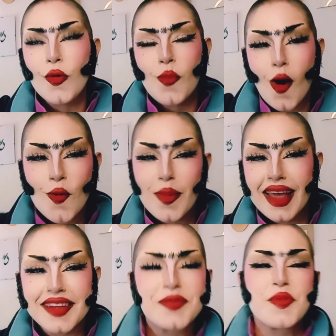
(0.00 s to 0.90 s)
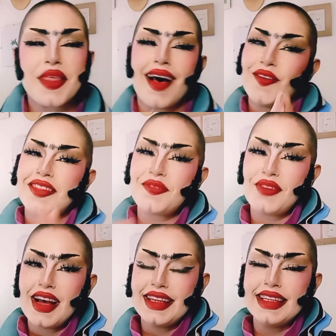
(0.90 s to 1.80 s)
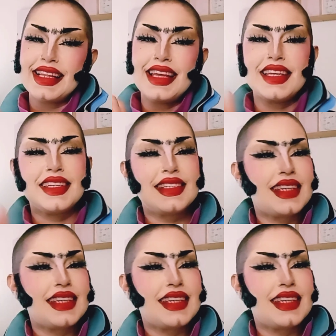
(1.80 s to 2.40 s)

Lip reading: moment without the finalists.